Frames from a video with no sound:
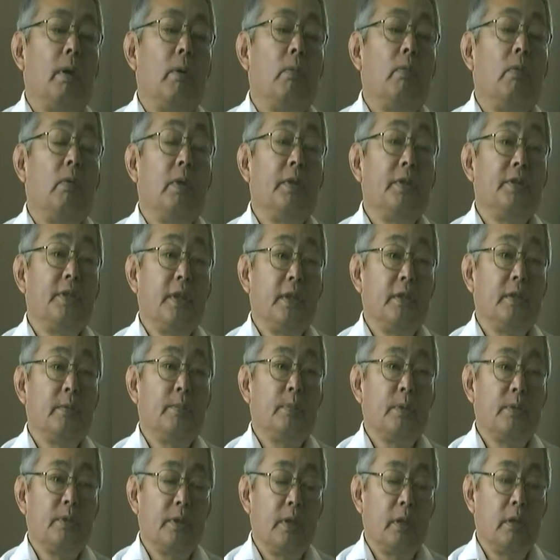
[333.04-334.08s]

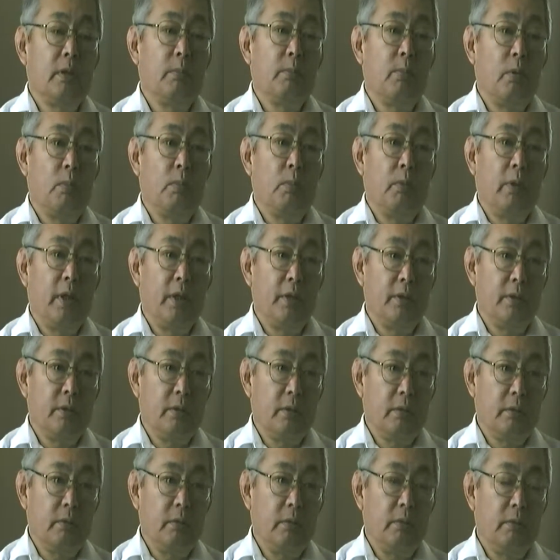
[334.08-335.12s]
46% of
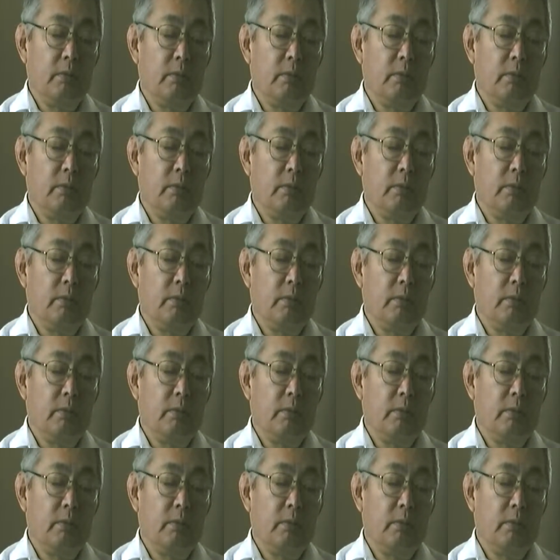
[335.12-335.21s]
population,